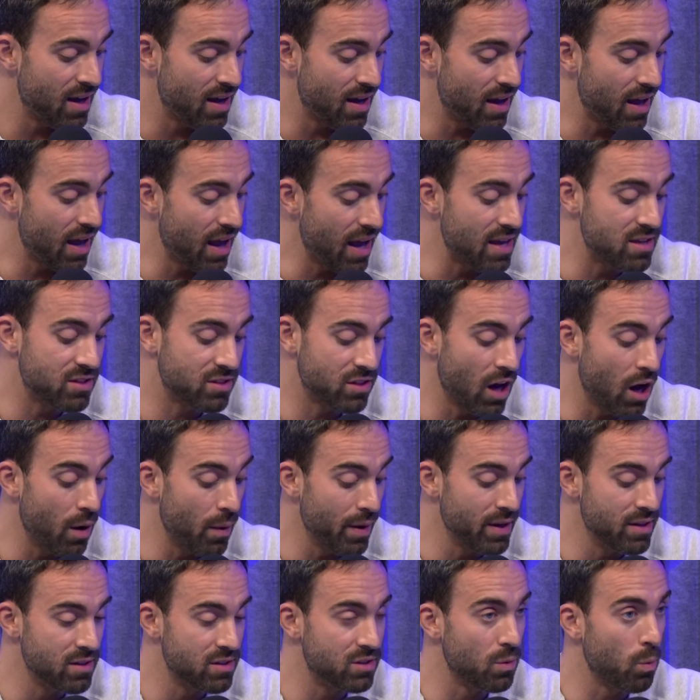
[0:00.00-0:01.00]
is
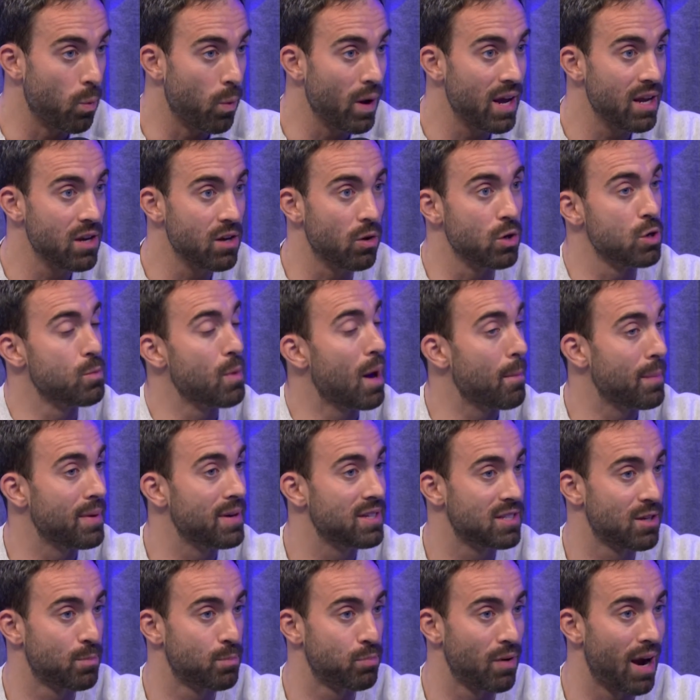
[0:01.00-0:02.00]
going to win, or you might be
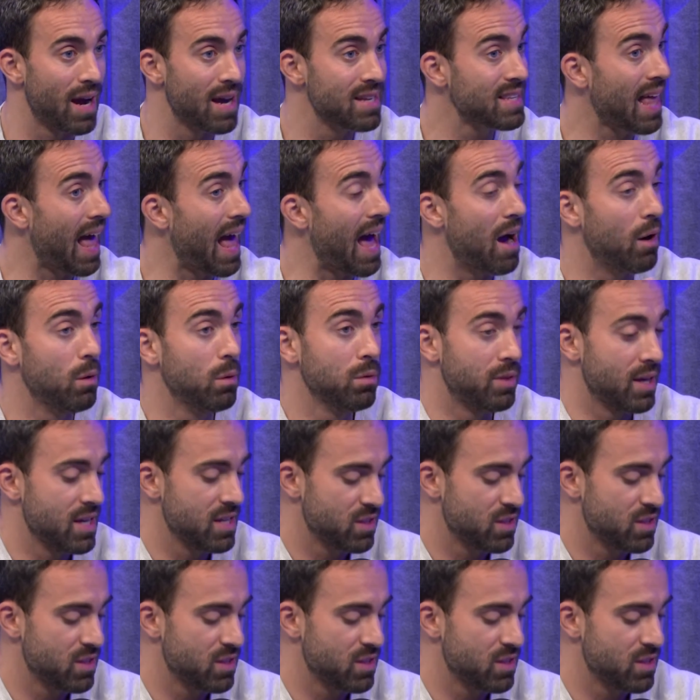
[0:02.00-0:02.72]
surprised how this